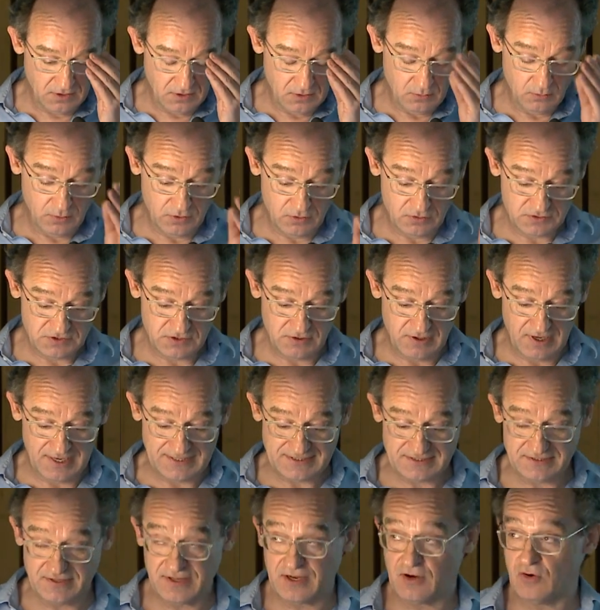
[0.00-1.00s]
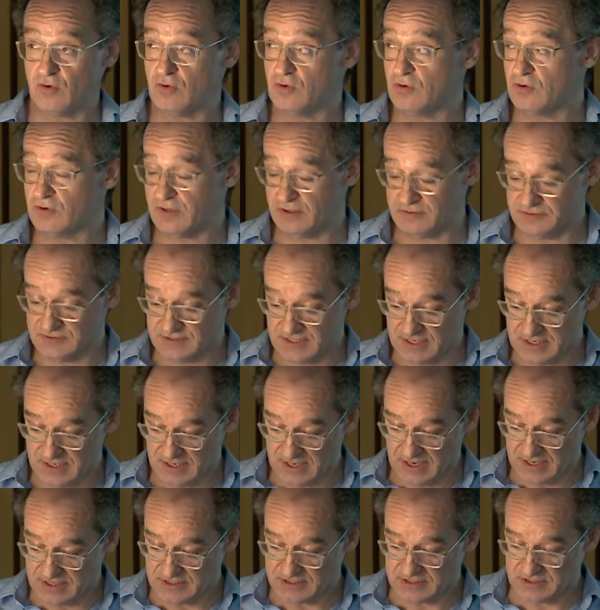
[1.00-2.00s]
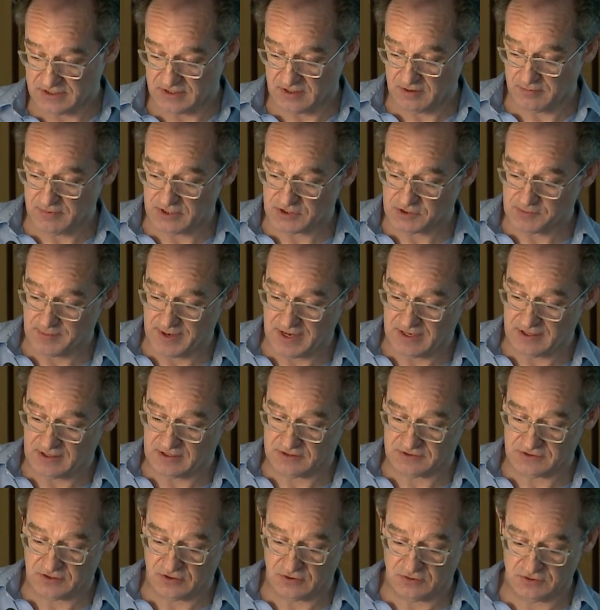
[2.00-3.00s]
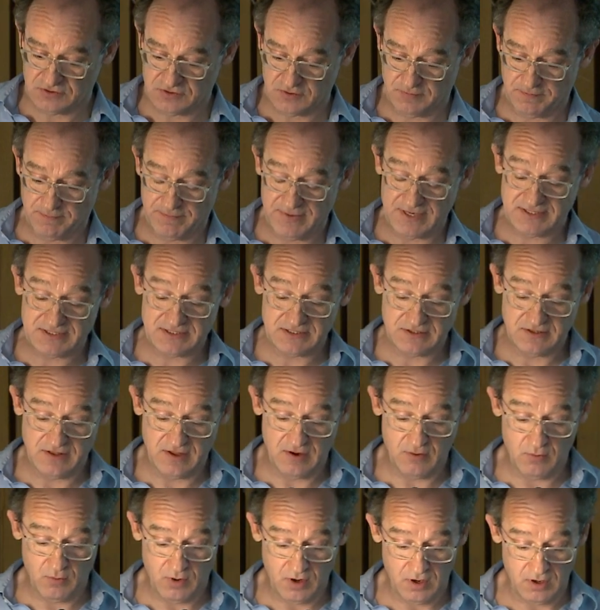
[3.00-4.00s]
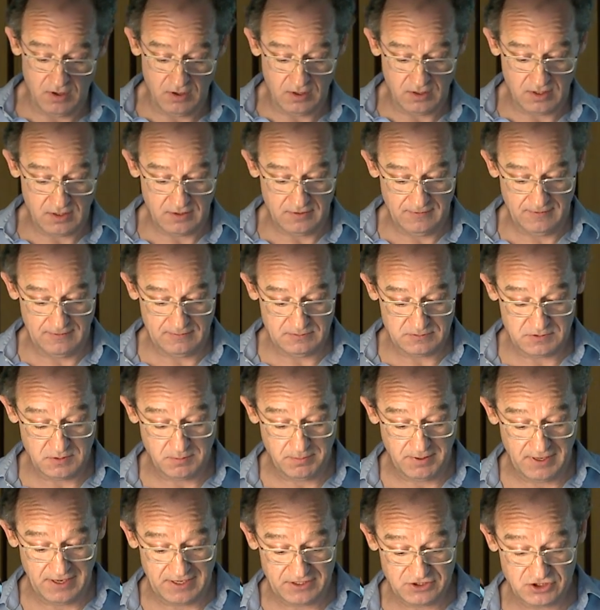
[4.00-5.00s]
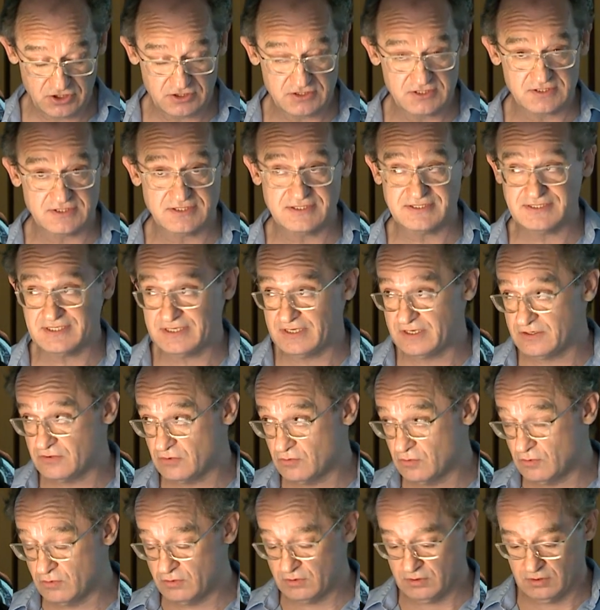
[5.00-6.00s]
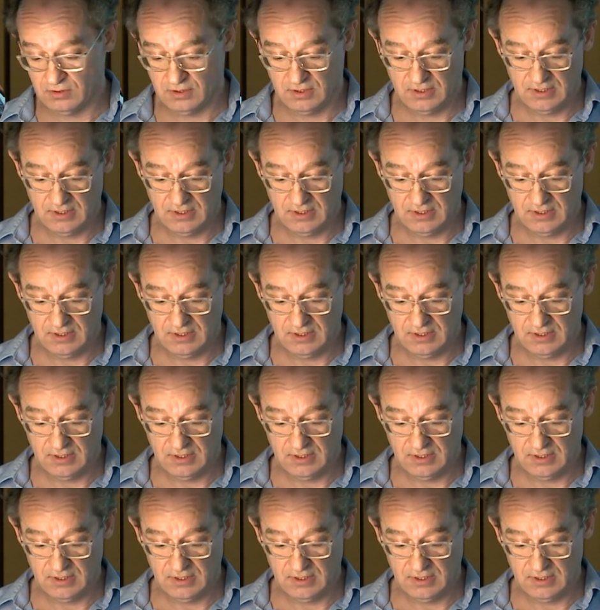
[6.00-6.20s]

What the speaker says: We'd also like to thank all those dedicated image makers who submitted their work. It was a pleasure to see it all.